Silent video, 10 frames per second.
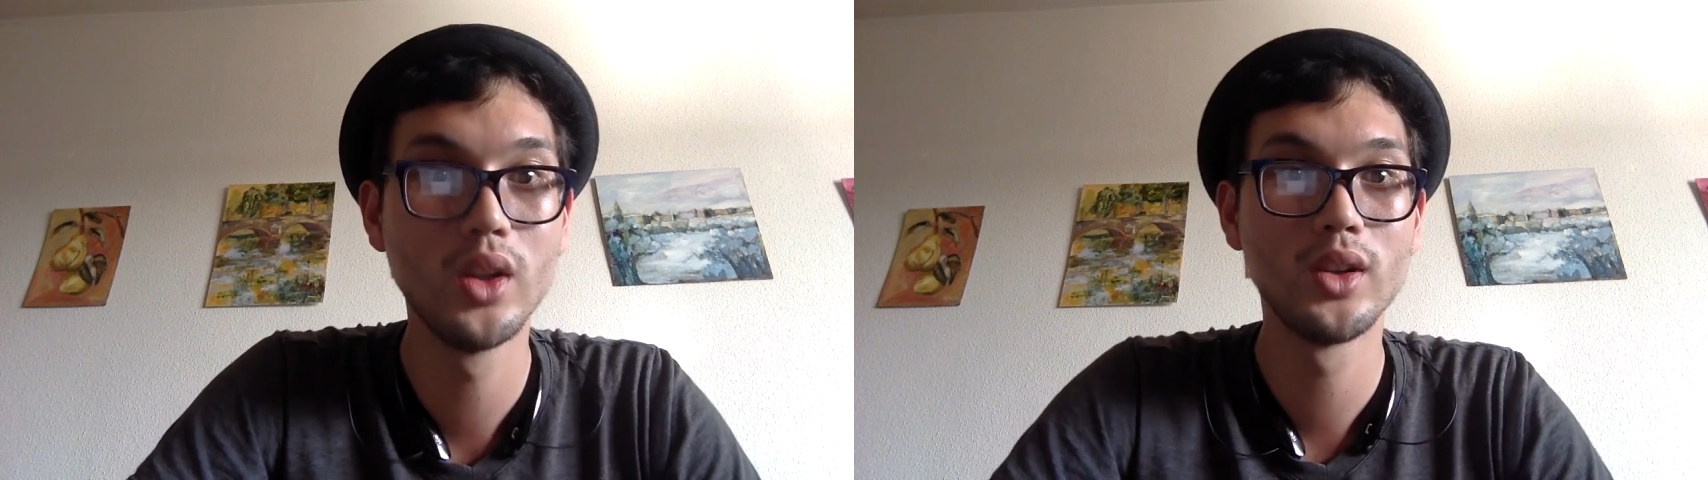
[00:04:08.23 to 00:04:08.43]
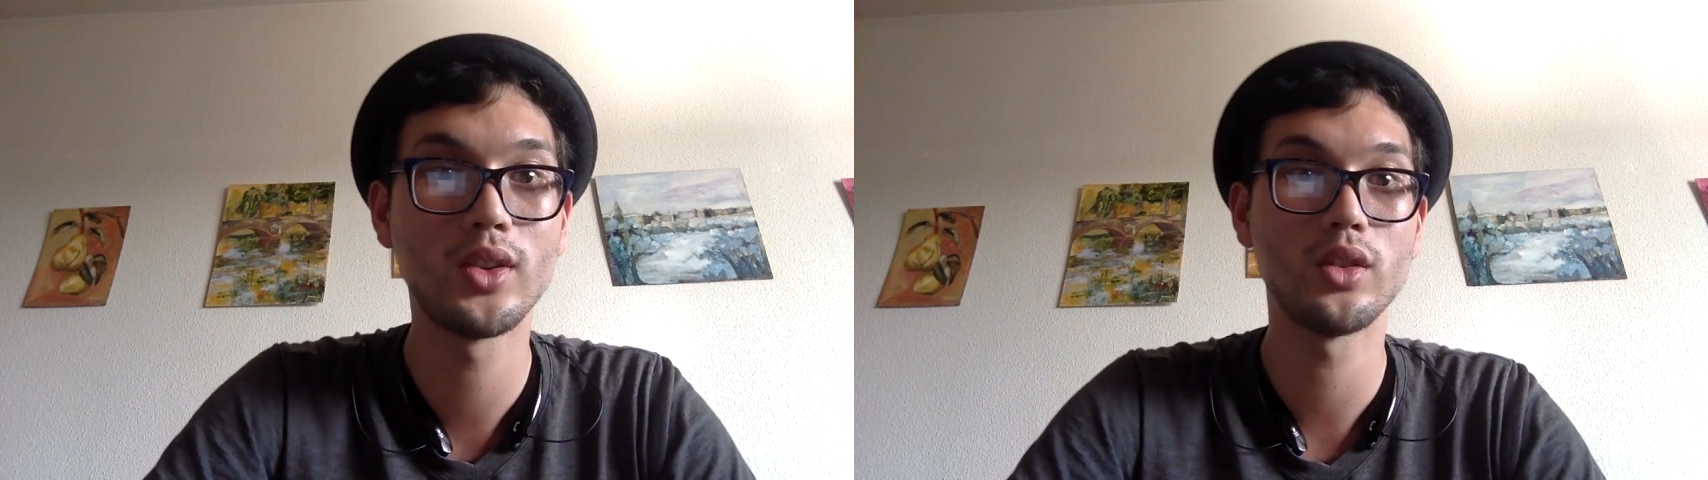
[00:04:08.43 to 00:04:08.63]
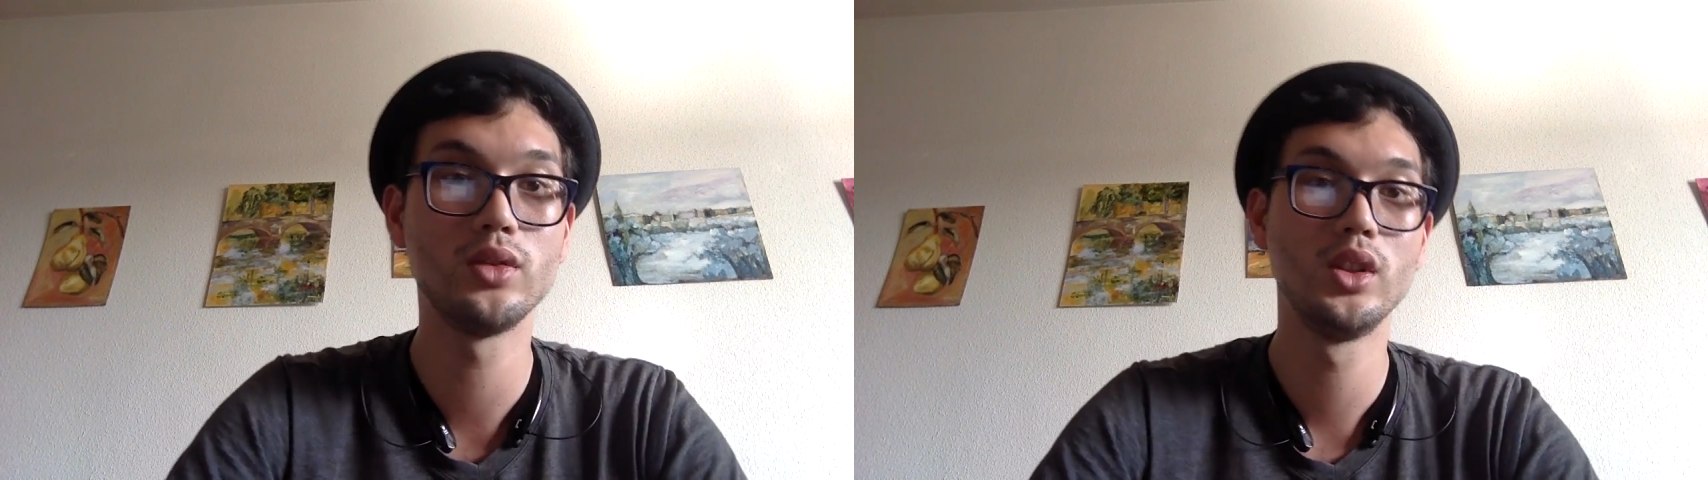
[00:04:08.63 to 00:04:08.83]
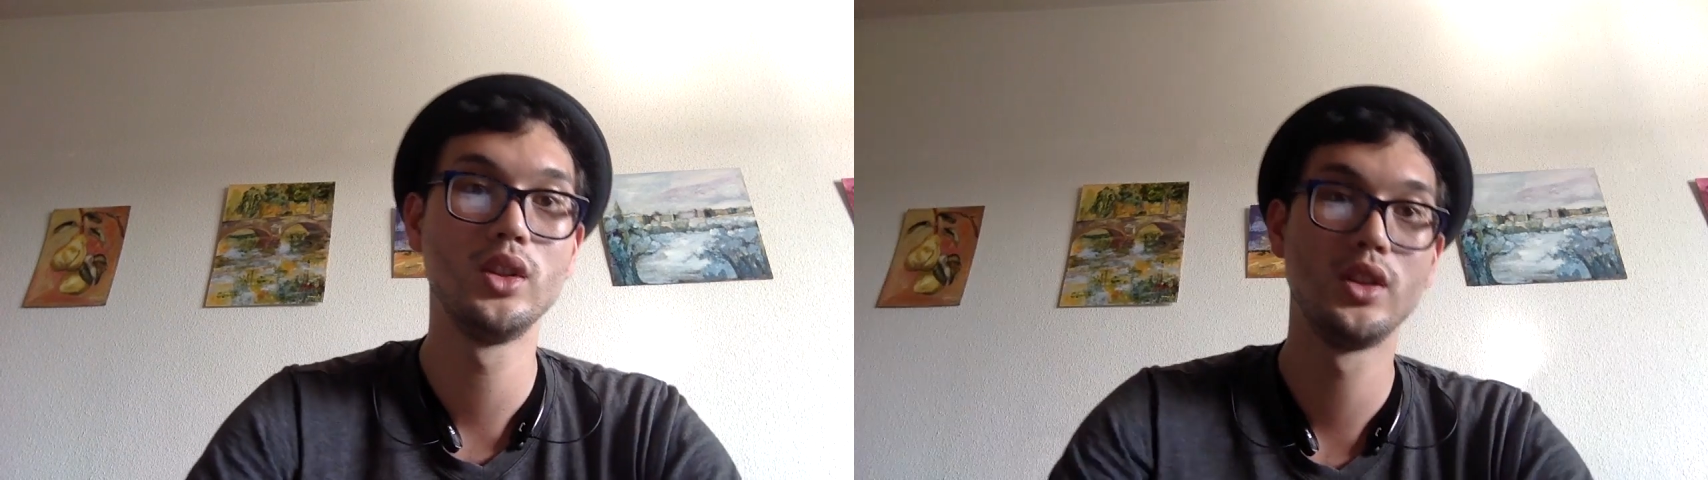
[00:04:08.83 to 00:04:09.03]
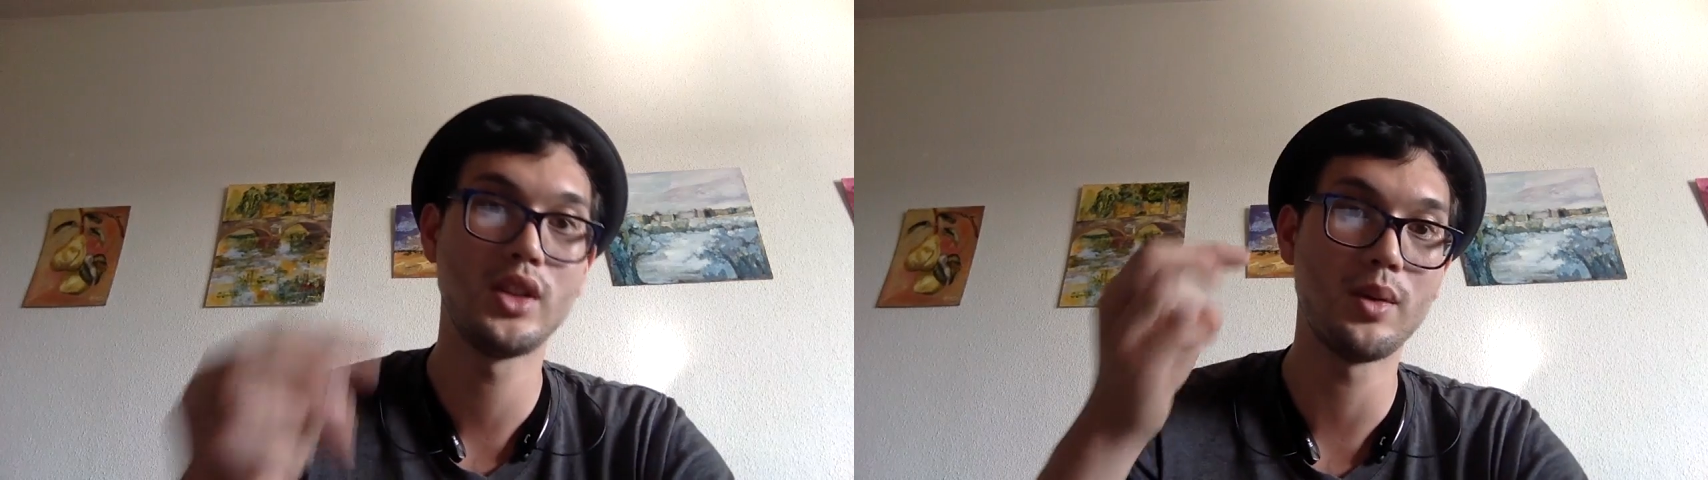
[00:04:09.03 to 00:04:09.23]
So,
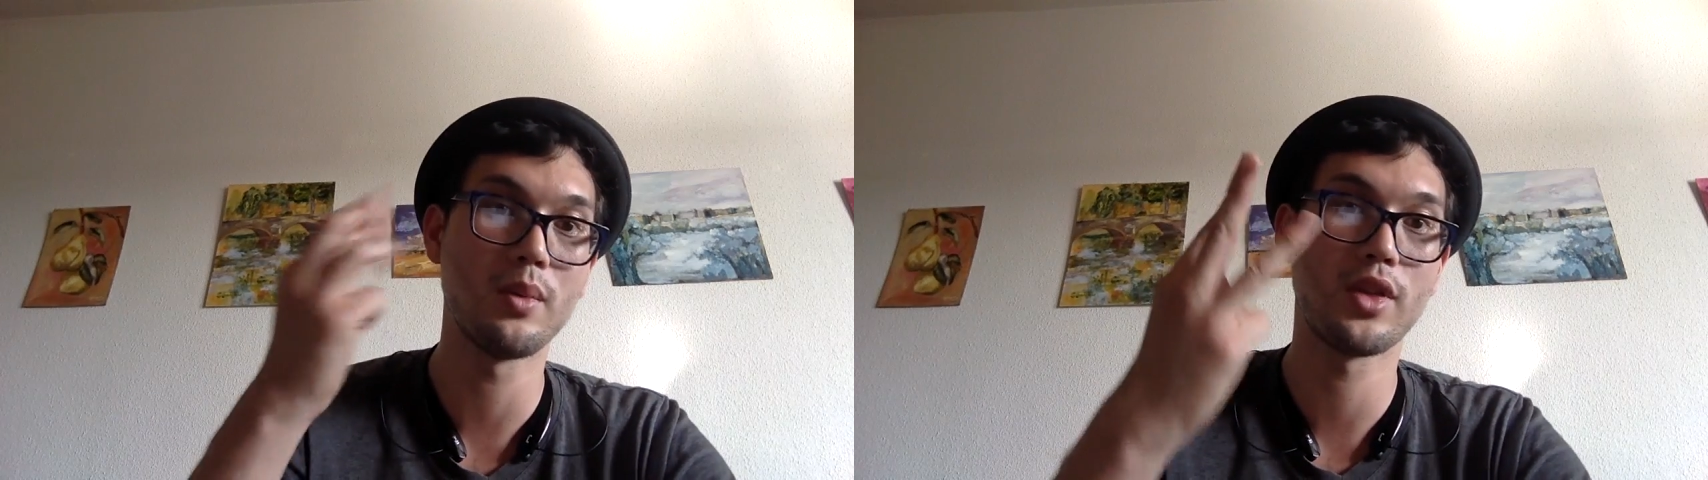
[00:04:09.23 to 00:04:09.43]
tip number